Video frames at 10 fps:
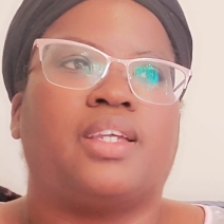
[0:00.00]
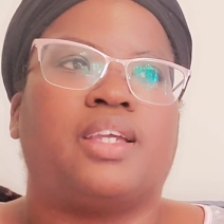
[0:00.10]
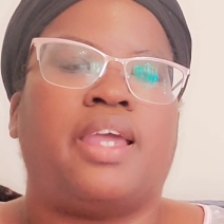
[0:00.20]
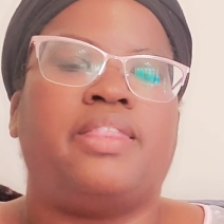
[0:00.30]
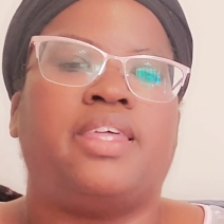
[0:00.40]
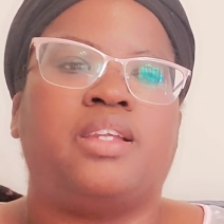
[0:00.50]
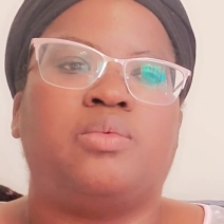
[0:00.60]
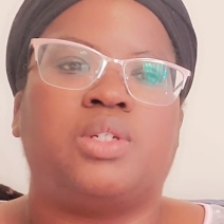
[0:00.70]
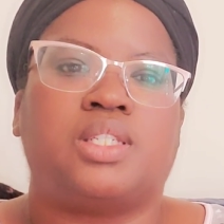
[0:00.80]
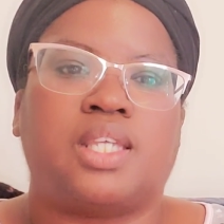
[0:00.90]
And then it
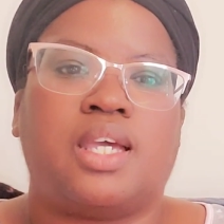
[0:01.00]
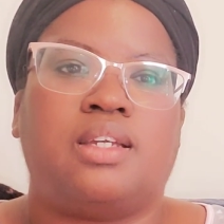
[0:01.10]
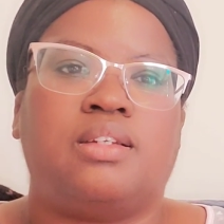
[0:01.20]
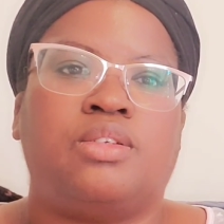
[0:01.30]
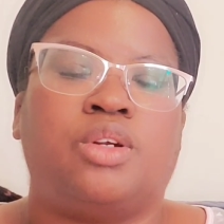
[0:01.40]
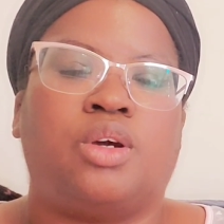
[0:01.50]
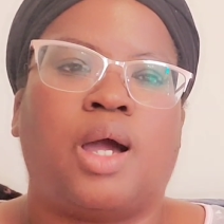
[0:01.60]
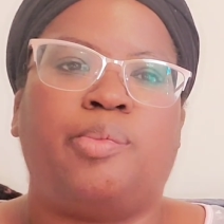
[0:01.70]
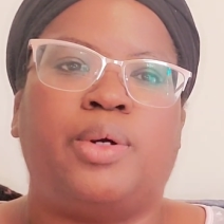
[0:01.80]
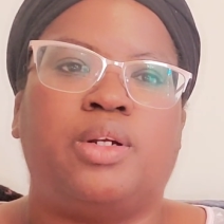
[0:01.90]
was said,
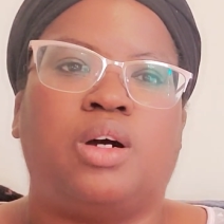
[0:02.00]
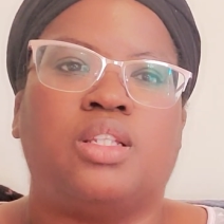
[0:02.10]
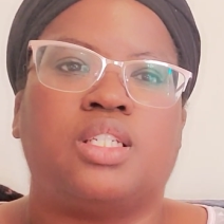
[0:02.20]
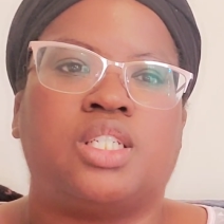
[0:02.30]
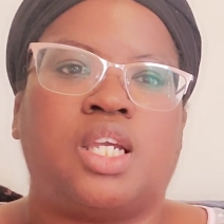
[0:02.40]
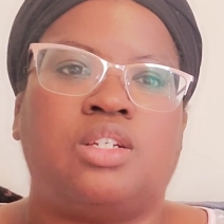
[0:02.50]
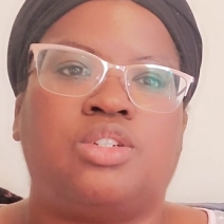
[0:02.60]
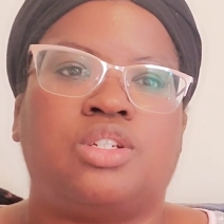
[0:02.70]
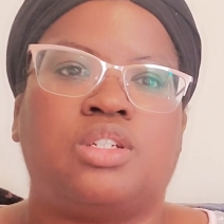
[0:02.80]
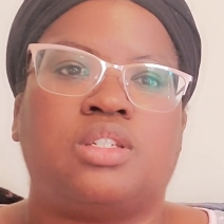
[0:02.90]
I'll put all the
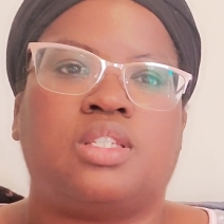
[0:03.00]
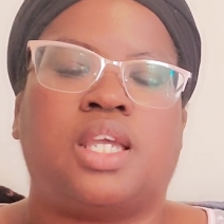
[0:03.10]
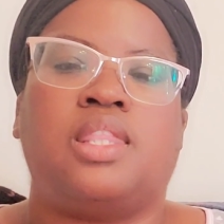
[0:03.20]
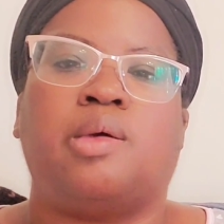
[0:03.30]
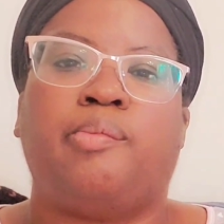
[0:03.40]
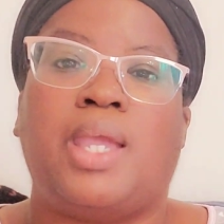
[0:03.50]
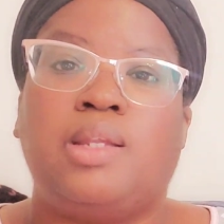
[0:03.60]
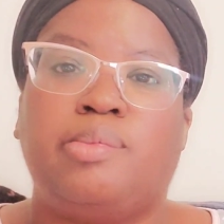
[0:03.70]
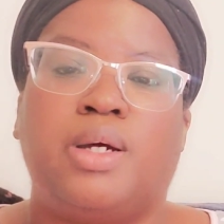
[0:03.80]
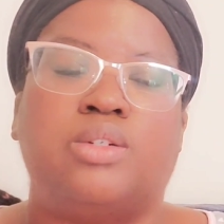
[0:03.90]
changes in the
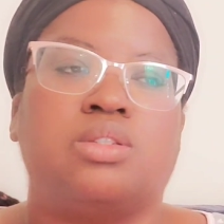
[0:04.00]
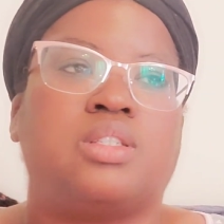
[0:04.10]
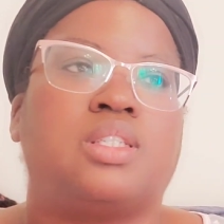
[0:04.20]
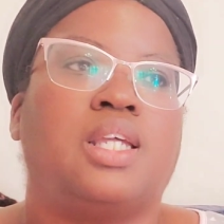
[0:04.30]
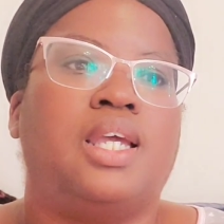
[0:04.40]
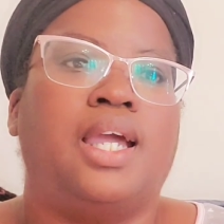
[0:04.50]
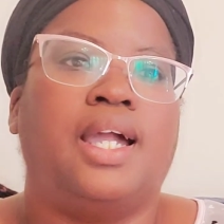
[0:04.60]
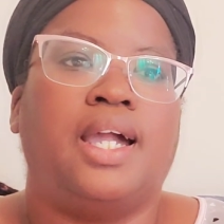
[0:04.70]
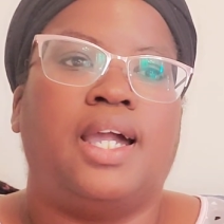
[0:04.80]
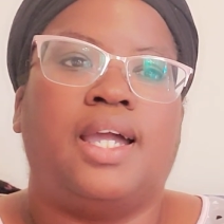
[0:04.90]
main post,
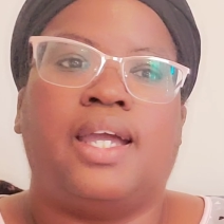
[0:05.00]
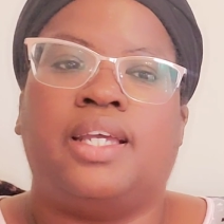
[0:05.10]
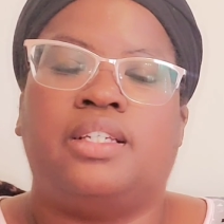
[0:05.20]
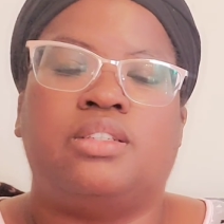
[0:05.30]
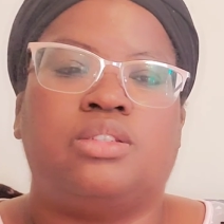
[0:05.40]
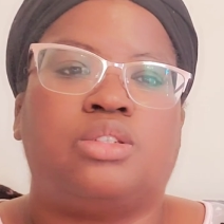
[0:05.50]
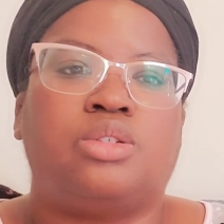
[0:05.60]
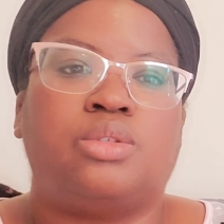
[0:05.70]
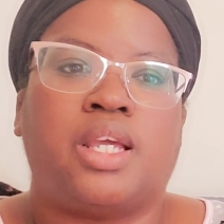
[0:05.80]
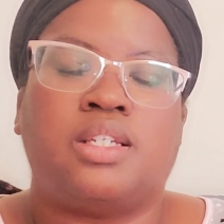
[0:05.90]
and
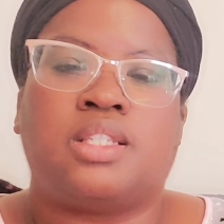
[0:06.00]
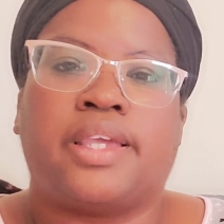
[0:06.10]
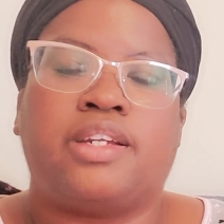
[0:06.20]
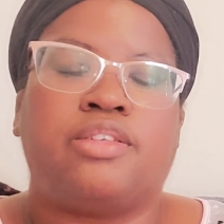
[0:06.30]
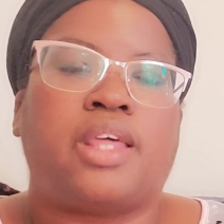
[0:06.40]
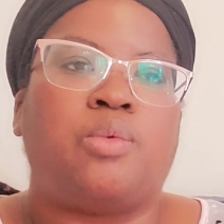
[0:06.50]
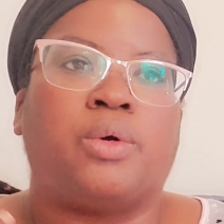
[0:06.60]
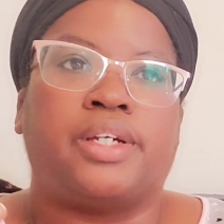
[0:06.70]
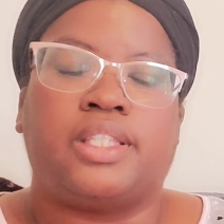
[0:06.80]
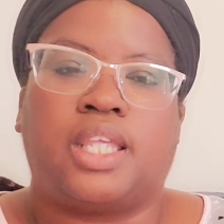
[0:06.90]
2 days later they
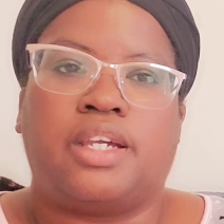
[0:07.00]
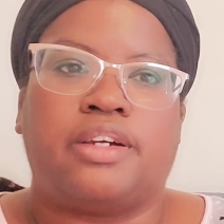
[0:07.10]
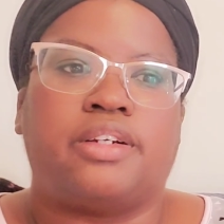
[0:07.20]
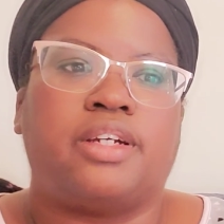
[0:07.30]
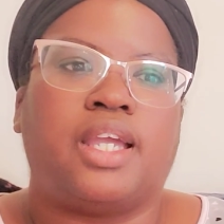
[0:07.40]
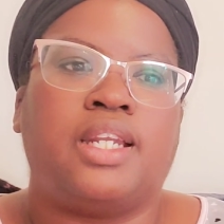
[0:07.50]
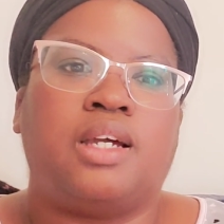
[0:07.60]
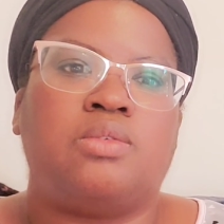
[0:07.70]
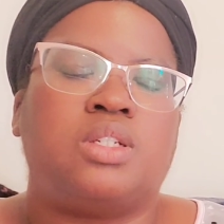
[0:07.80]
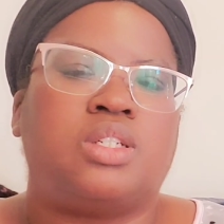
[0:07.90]
weren't there. And
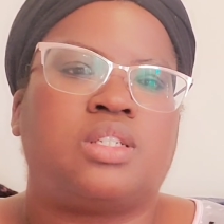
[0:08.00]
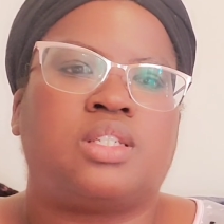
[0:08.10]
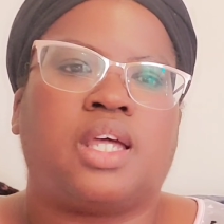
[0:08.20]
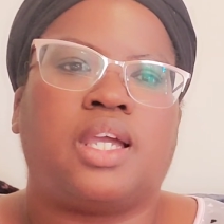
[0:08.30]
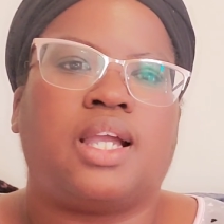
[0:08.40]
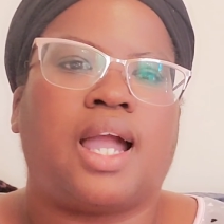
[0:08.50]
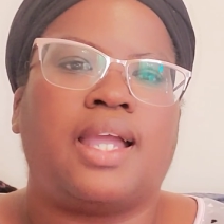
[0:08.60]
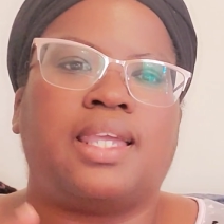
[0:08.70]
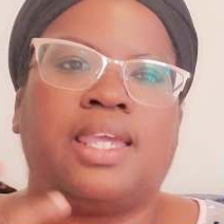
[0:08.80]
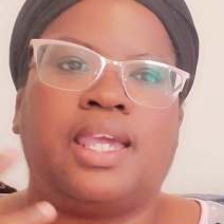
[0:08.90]
I was just like,
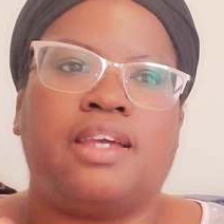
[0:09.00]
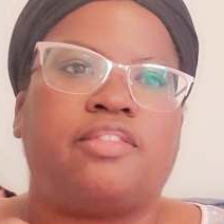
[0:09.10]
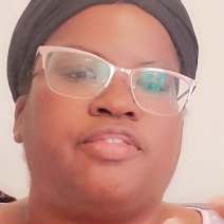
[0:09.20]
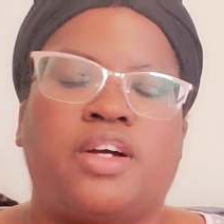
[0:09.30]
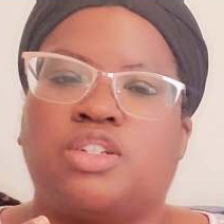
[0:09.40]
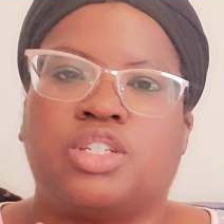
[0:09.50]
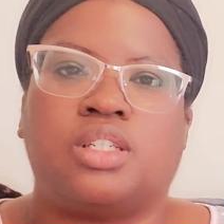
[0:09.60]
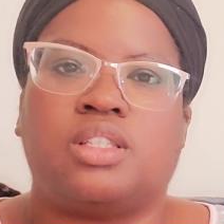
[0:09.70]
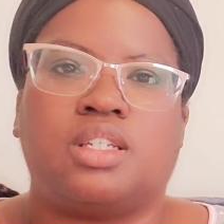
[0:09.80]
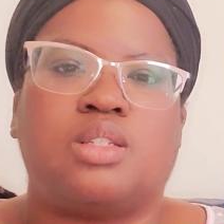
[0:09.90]
I can't
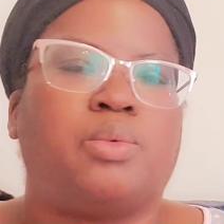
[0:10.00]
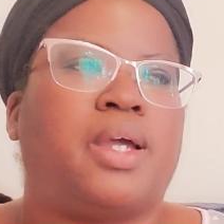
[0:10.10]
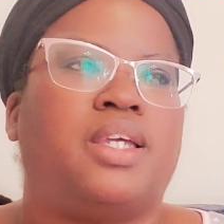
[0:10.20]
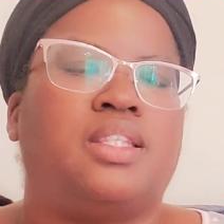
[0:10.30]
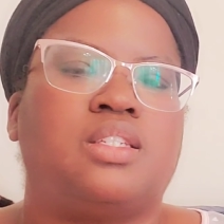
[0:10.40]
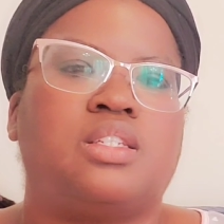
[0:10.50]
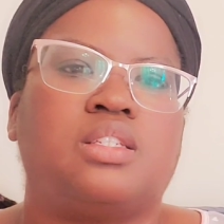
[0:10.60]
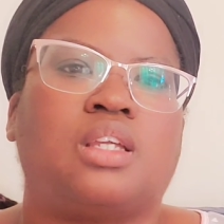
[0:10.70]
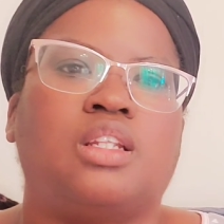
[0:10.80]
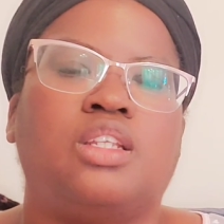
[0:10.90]
function this way. This
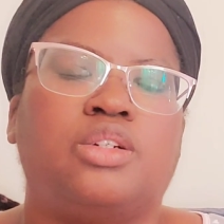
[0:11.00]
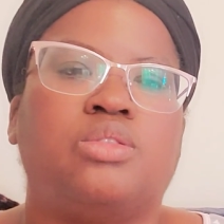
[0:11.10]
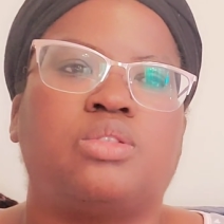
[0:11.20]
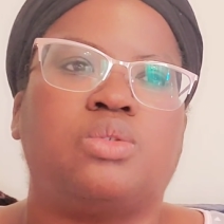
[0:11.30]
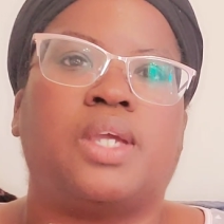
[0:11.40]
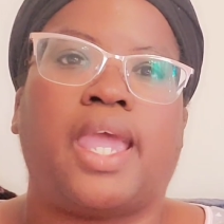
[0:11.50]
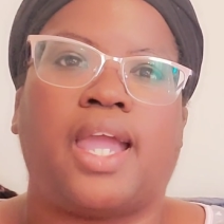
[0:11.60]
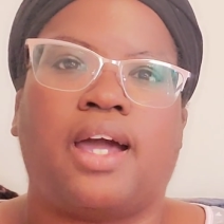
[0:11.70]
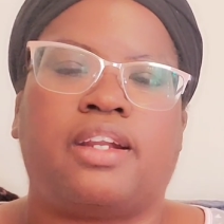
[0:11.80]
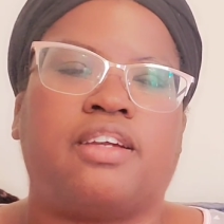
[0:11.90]
is a little too
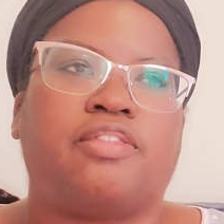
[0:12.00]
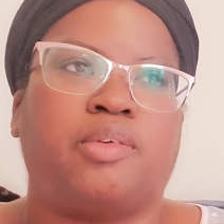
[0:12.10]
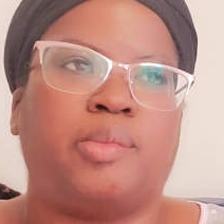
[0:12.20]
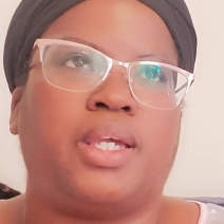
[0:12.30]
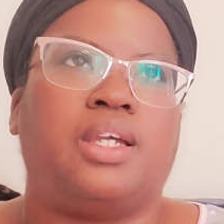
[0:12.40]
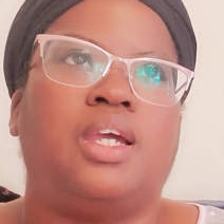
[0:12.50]
chaotic for me.